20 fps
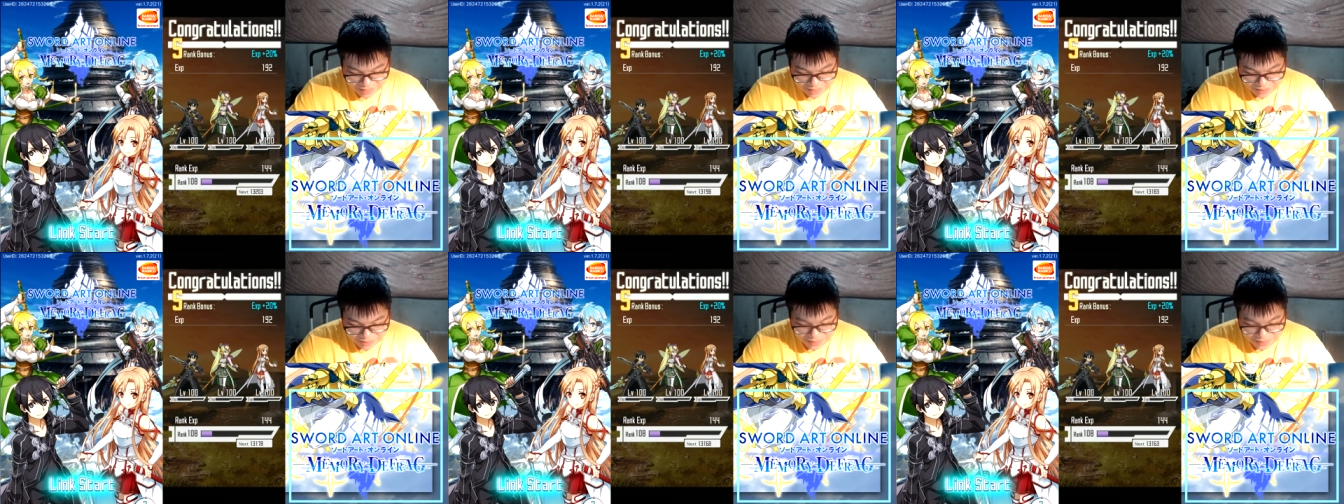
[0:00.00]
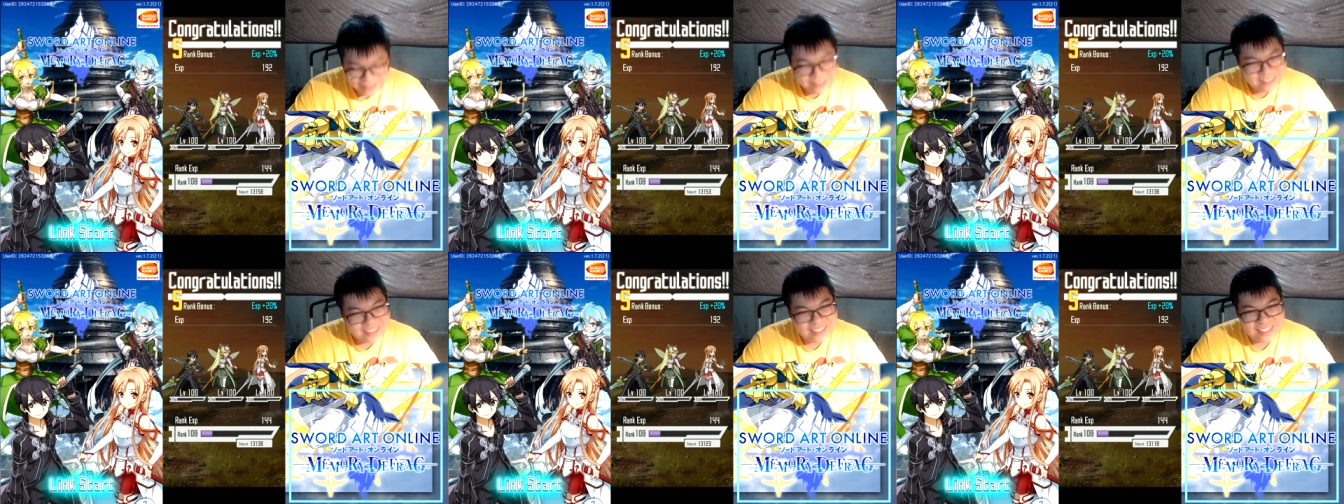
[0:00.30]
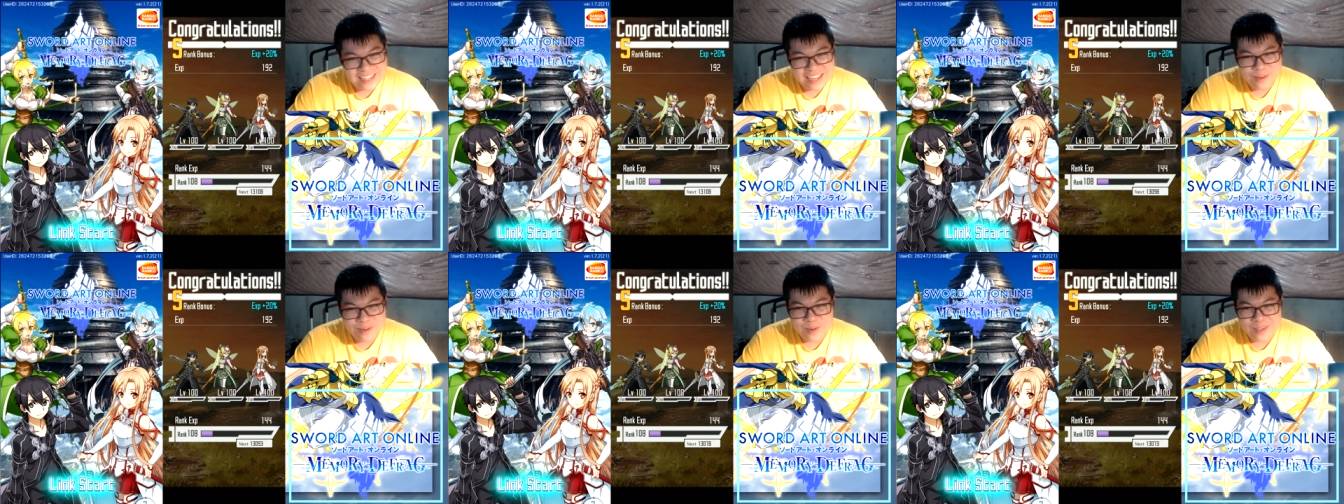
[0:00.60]
I mean, does the
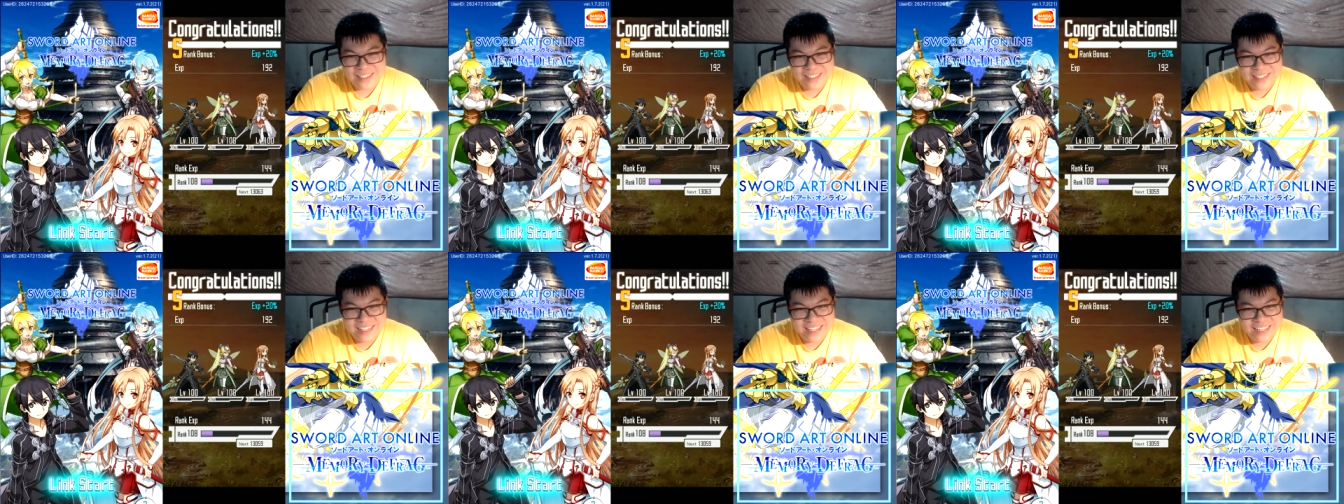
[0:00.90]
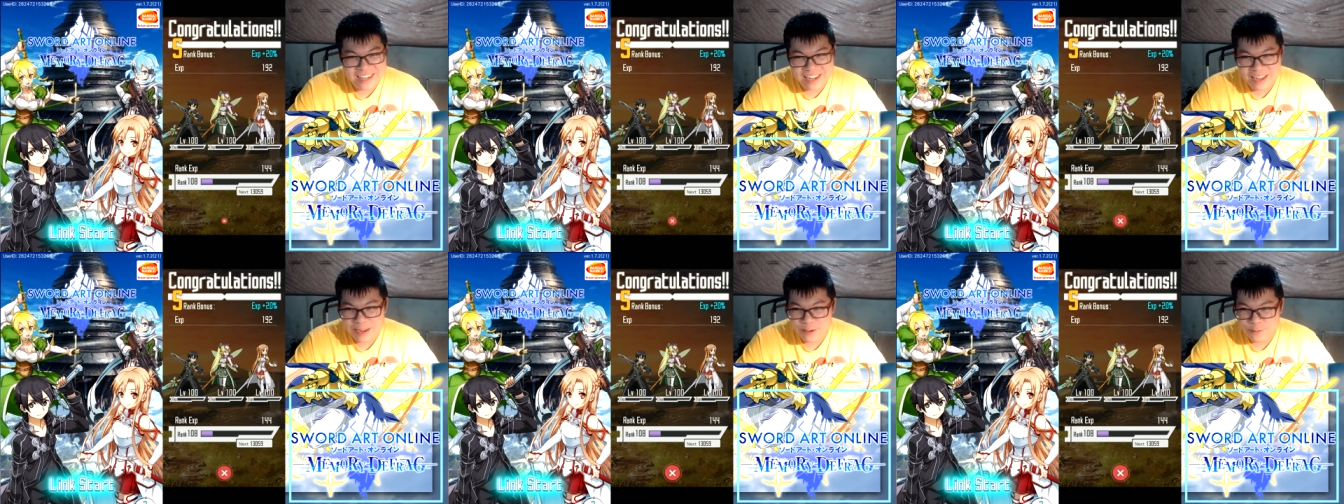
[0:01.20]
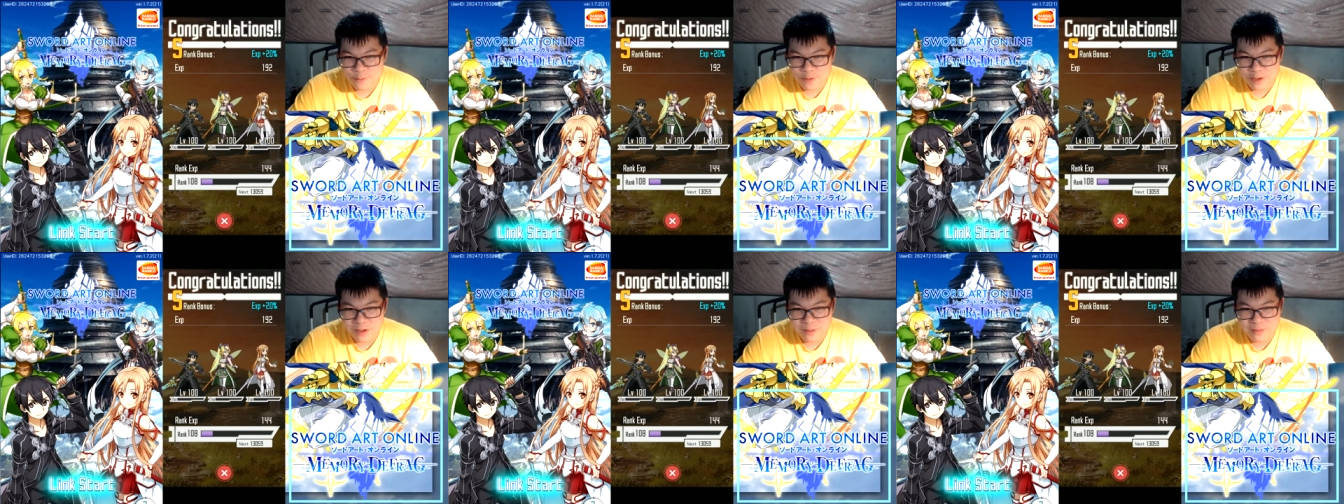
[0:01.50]
guy really need
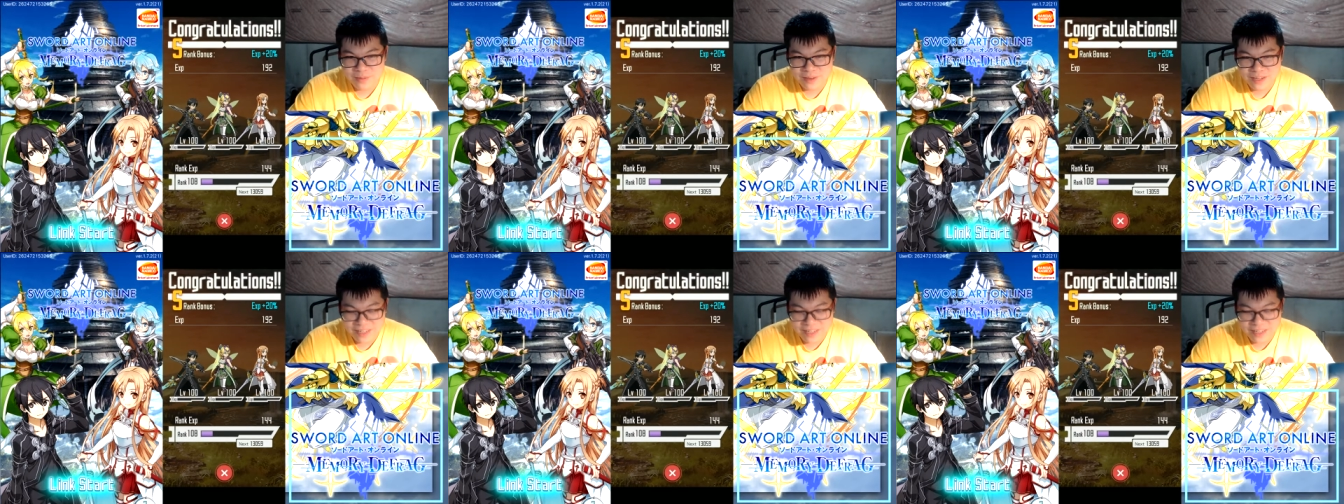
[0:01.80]
iframe?